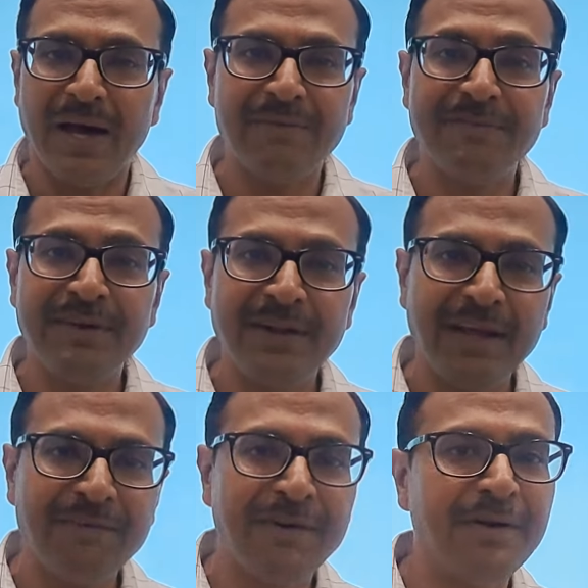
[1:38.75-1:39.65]
I have
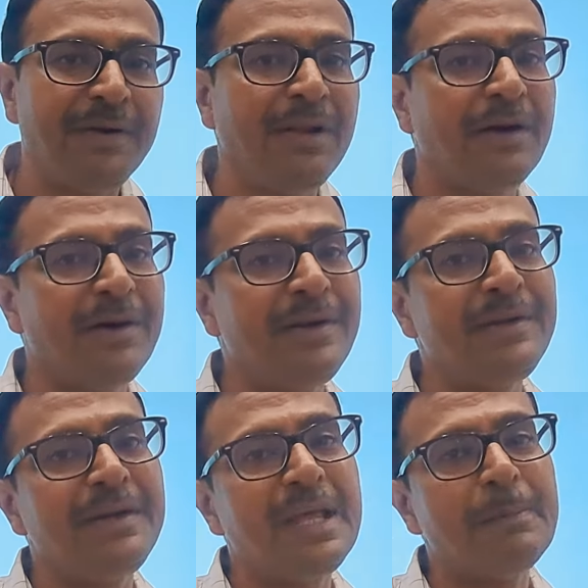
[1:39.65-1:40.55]
never
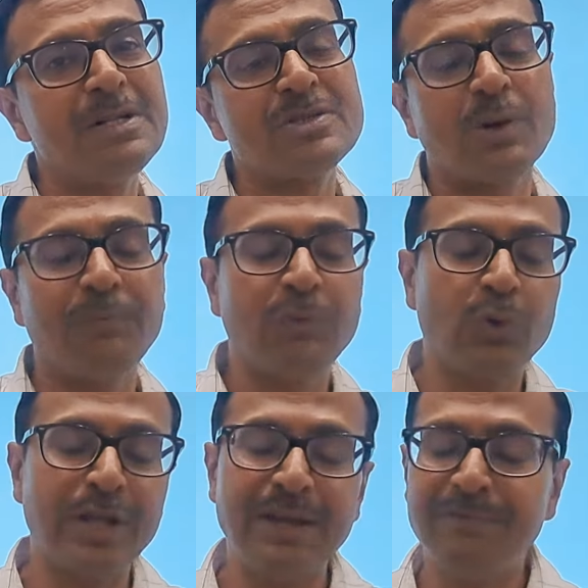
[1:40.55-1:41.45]
learned tables of
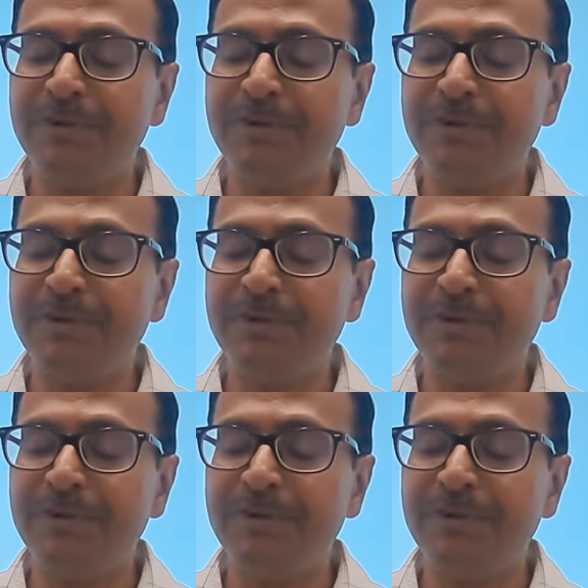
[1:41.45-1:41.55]
14,